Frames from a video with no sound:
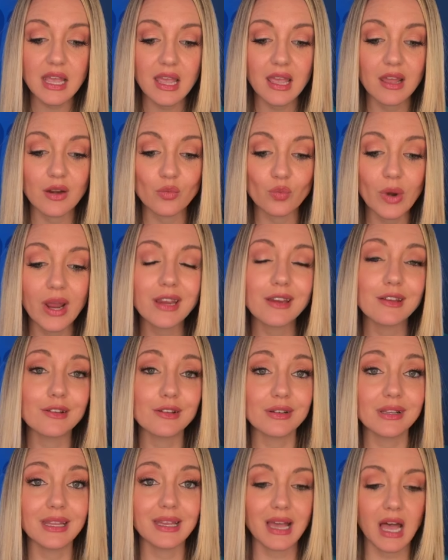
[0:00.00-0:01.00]
and
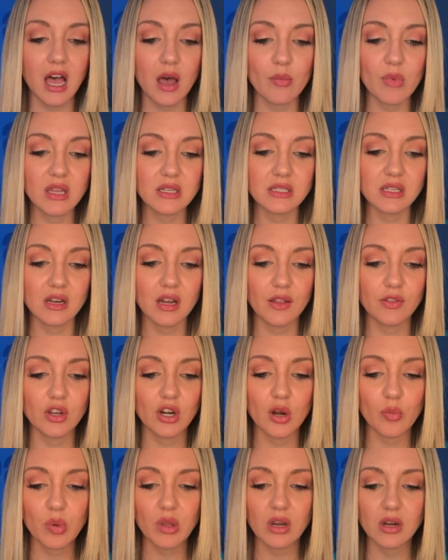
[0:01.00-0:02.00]
regularly commented on
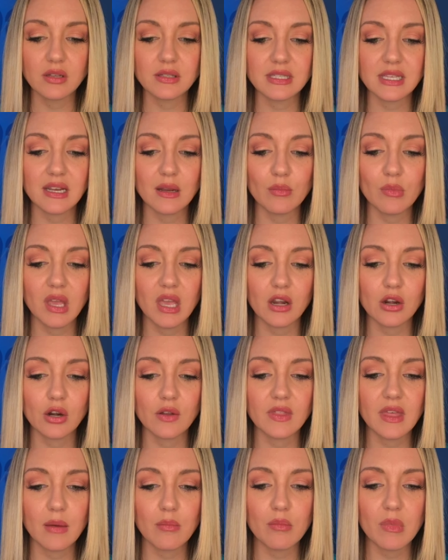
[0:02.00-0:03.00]
their appearance in a manner
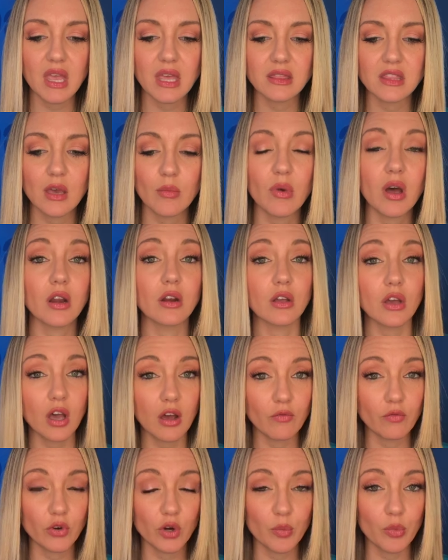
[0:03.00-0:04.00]
that made them
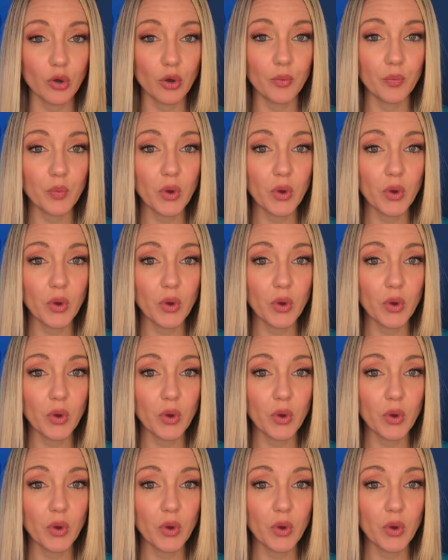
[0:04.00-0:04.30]
uncomfortable.